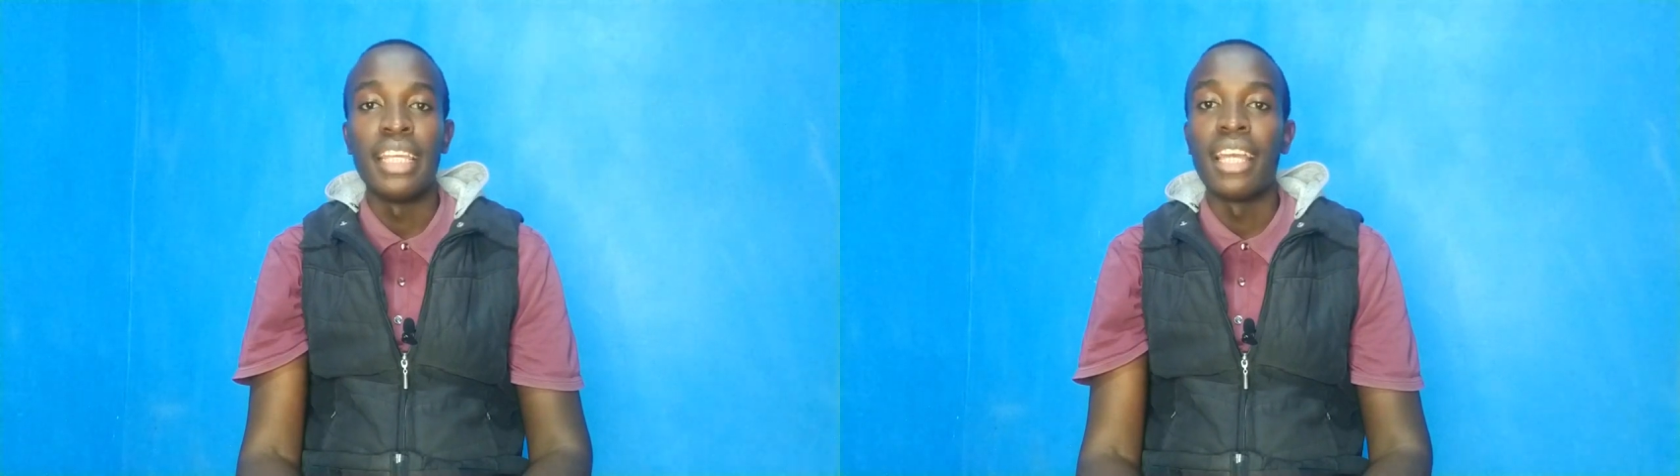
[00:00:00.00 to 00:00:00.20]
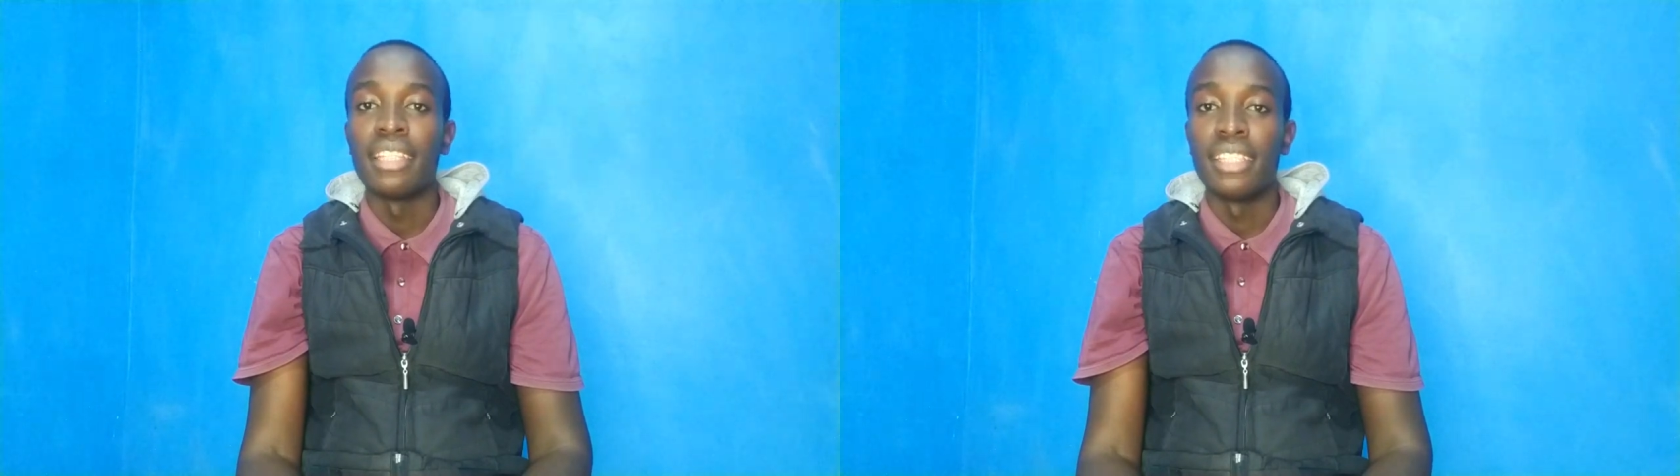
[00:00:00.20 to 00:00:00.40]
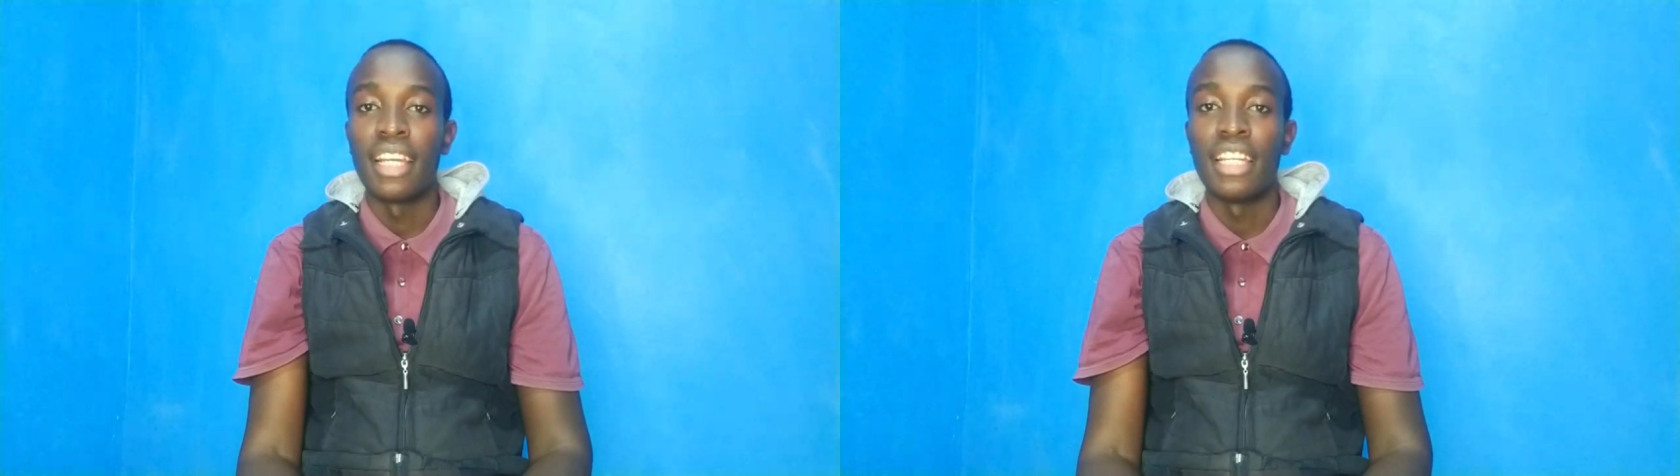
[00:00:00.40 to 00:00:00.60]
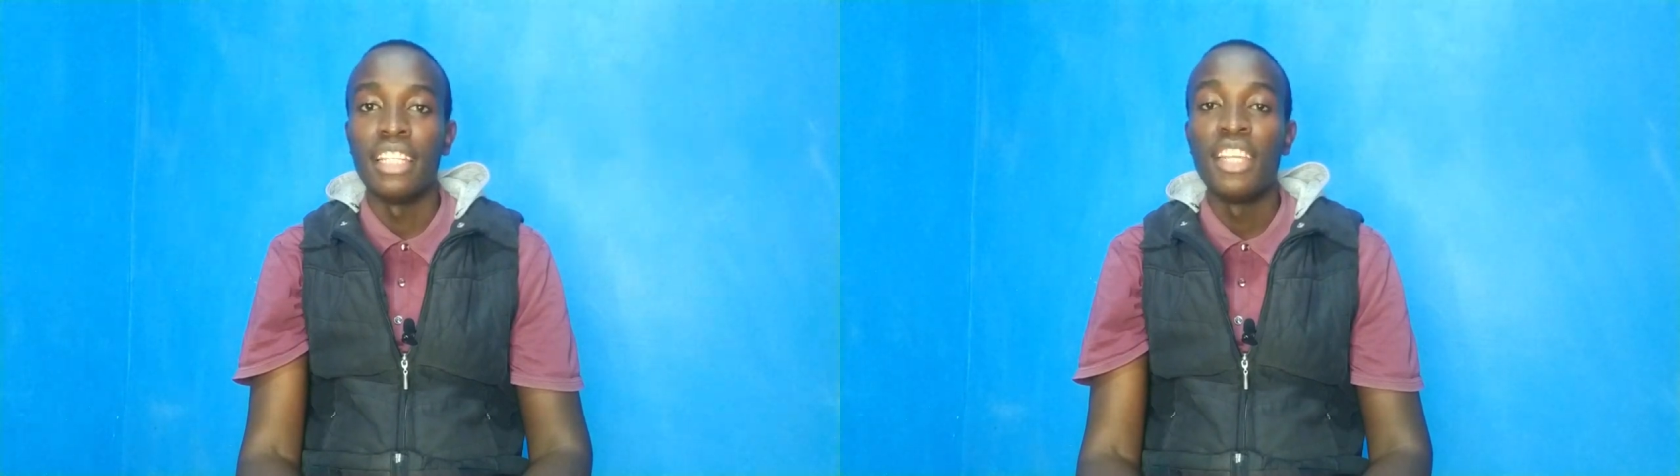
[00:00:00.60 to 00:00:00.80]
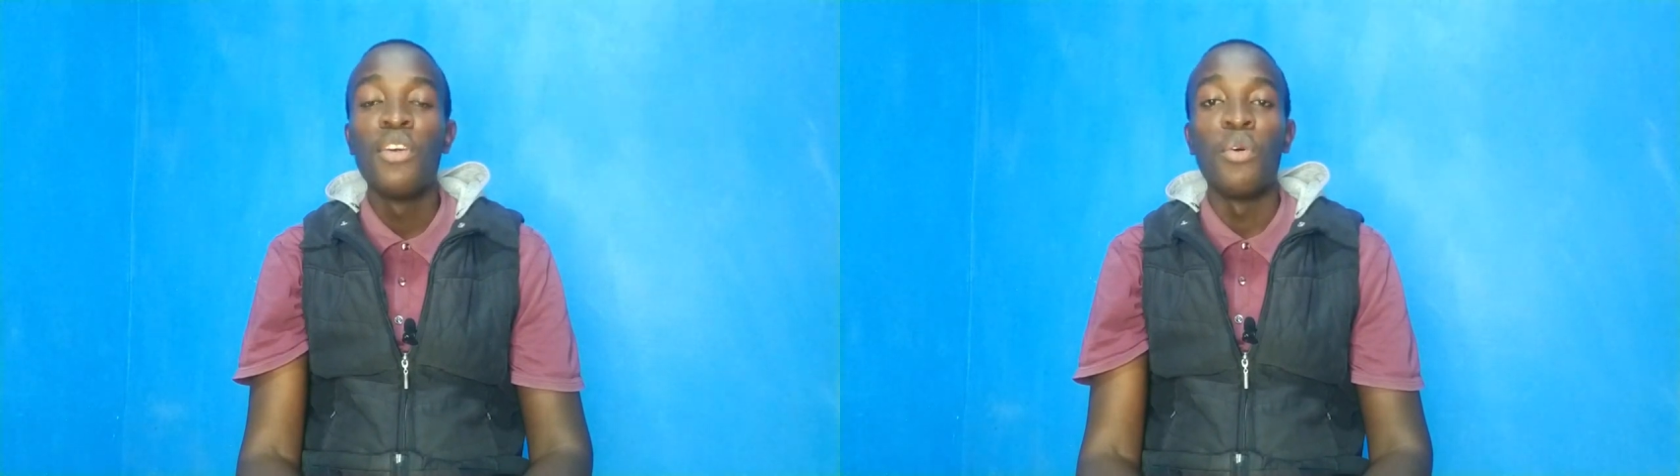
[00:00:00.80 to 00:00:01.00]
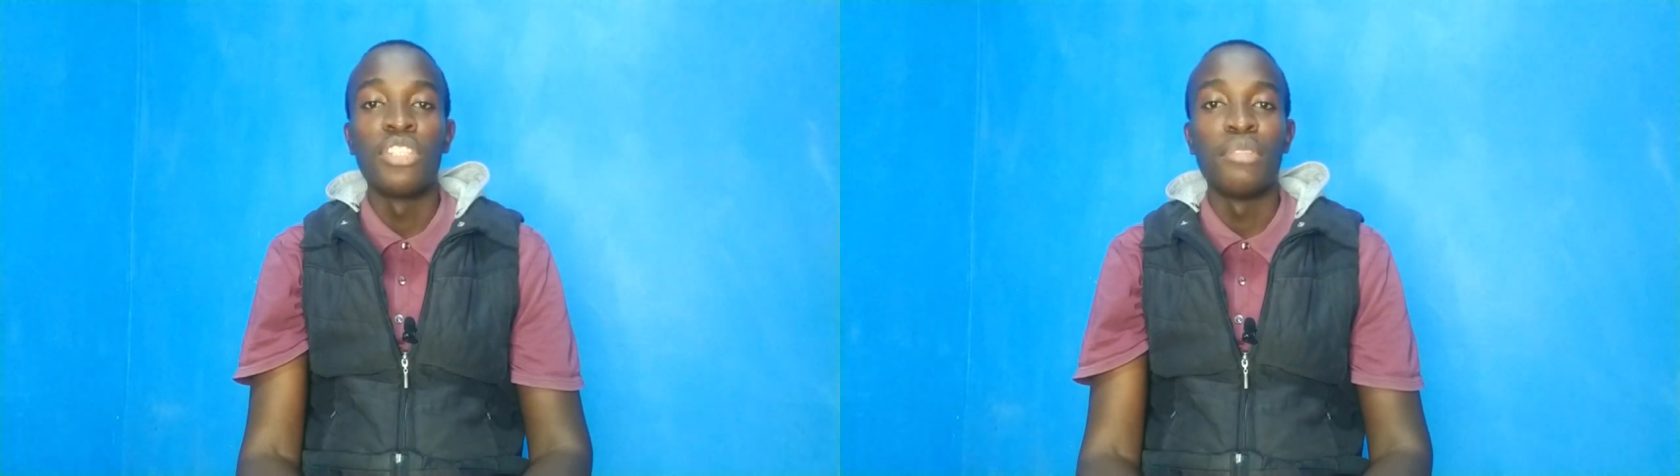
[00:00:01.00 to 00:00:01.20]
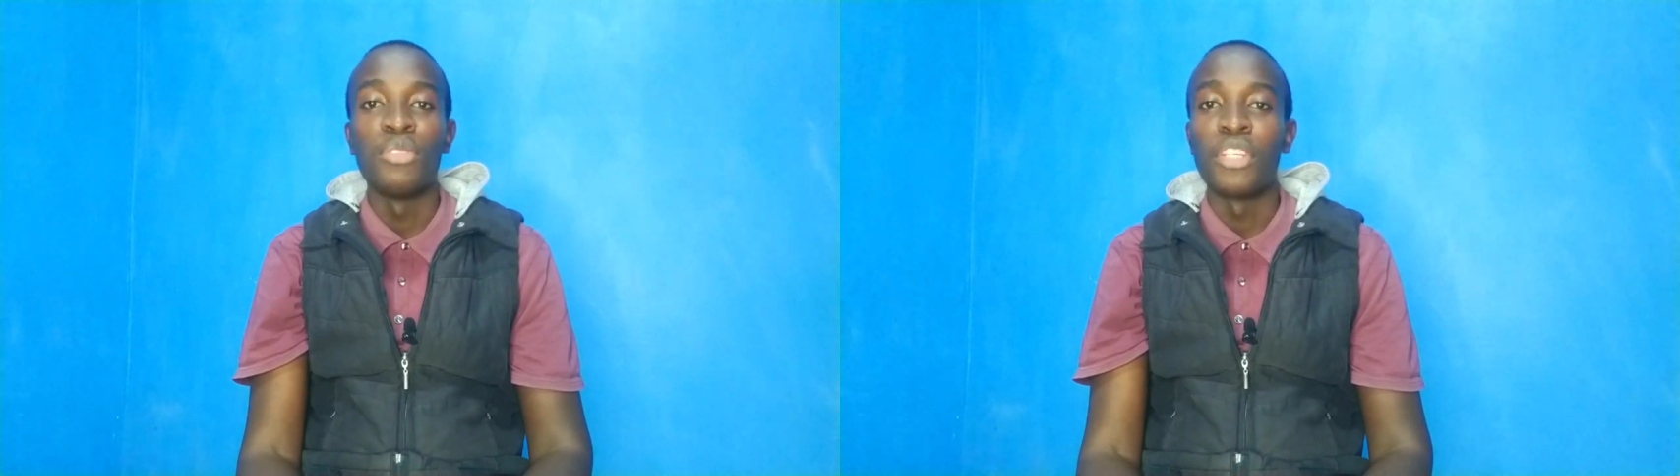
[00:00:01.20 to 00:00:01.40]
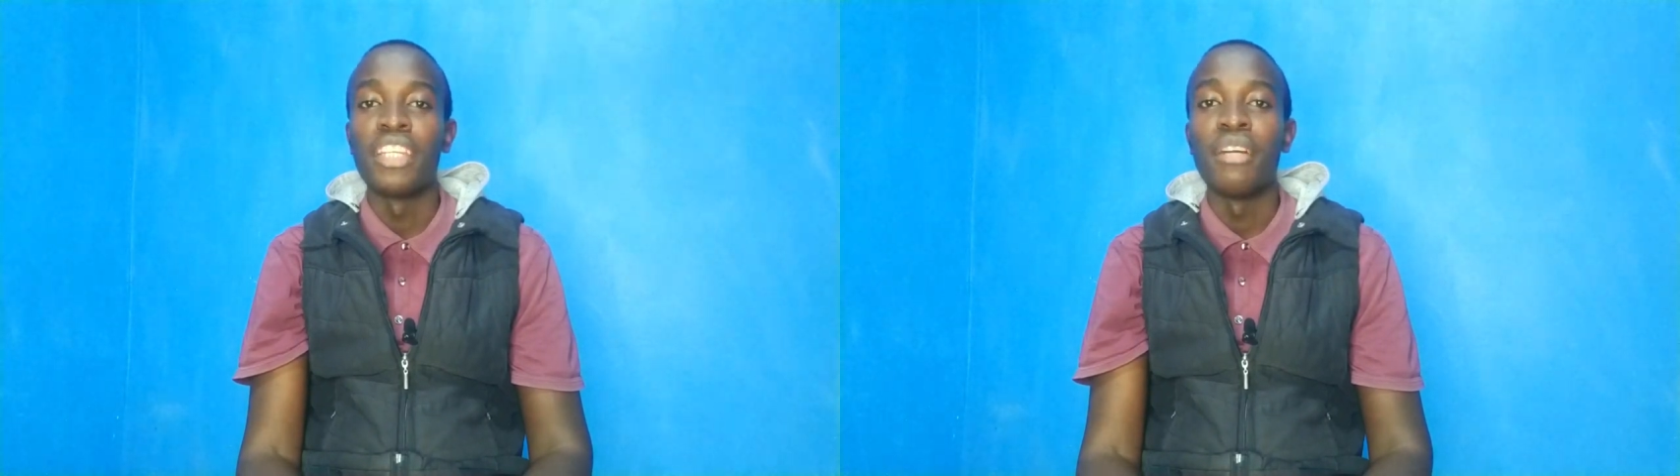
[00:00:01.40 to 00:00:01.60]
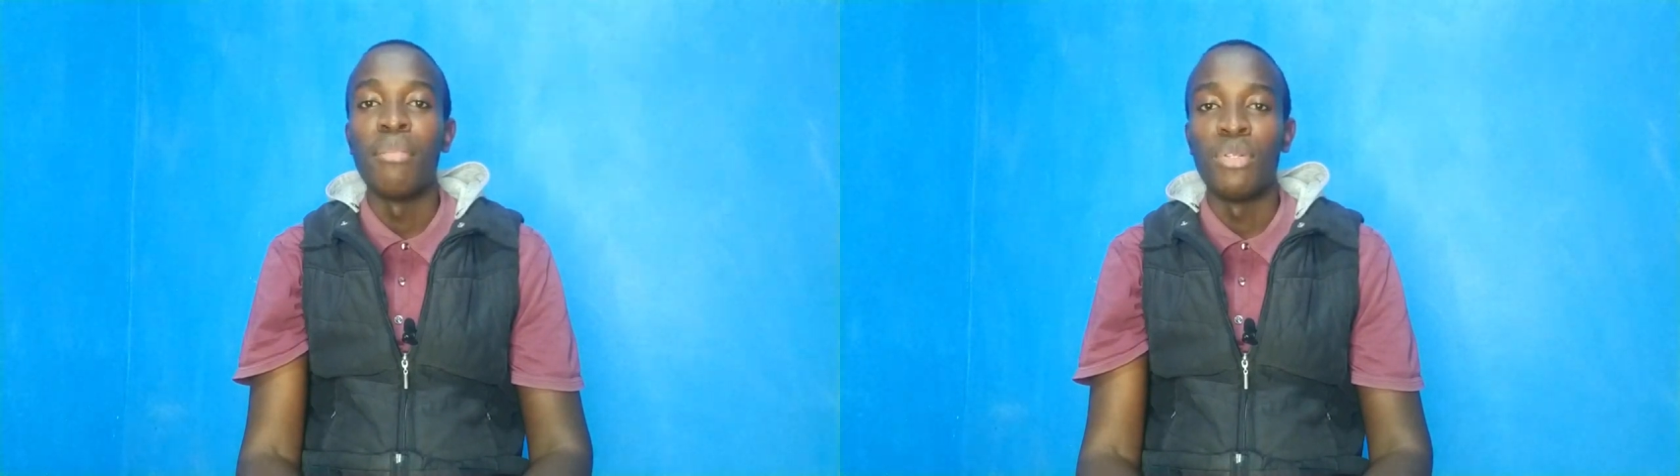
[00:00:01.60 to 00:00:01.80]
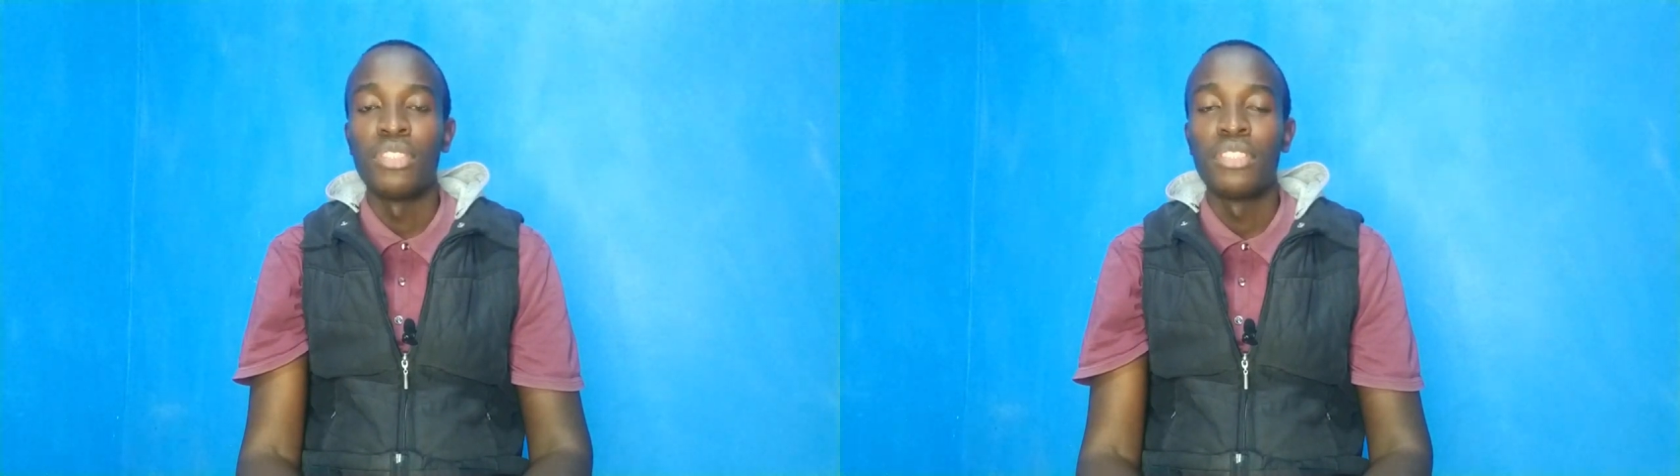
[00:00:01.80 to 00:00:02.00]
exactly what I'm talking
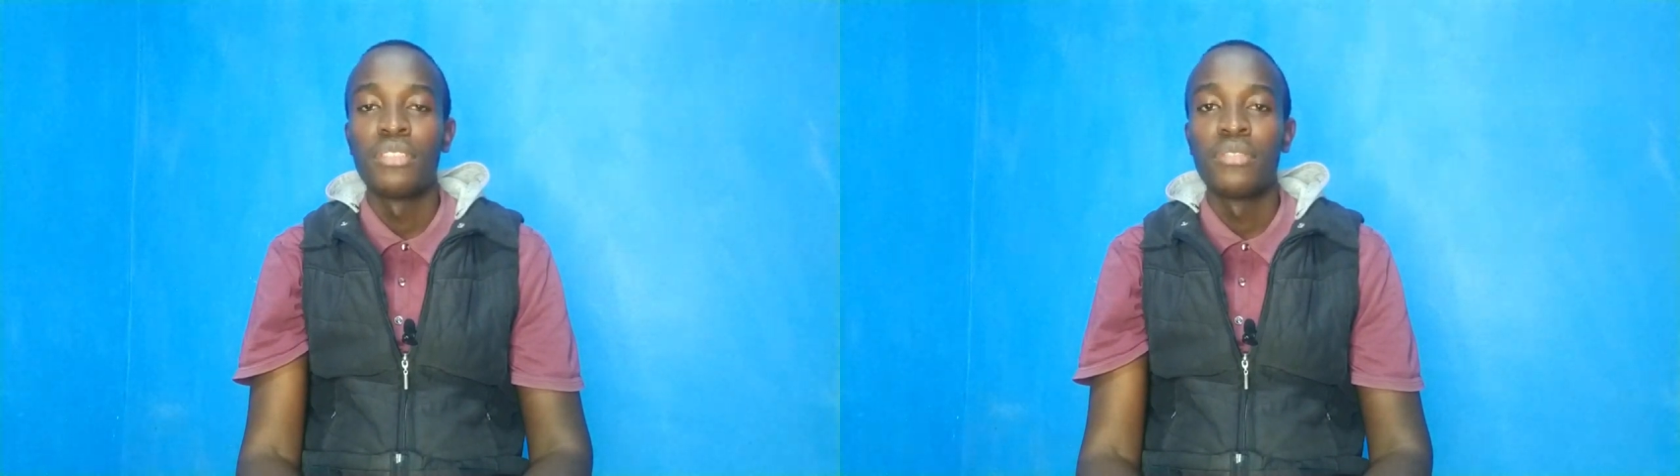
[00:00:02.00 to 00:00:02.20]
about.